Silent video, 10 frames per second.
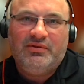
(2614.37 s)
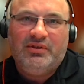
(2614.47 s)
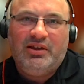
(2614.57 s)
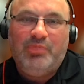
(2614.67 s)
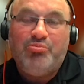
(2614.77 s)

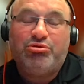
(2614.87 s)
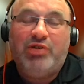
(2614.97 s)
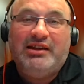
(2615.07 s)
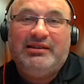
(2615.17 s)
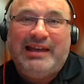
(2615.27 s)
and
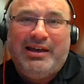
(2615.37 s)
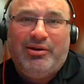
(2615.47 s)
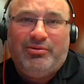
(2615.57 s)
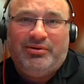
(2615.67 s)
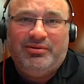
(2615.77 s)
break
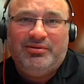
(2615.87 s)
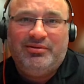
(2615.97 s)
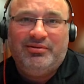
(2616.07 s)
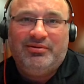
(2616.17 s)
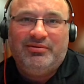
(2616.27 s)
down
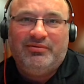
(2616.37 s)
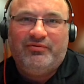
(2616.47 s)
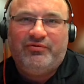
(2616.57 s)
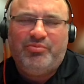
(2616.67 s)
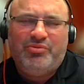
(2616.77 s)

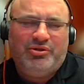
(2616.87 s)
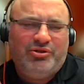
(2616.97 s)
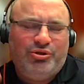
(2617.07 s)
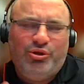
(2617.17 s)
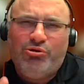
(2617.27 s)
from the
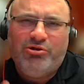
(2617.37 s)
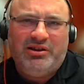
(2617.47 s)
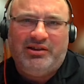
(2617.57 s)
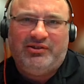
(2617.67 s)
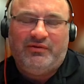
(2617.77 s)

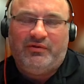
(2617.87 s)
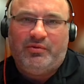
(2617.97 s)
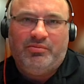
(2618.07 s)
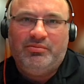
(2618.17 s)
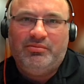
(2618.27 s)
gloriness of Him.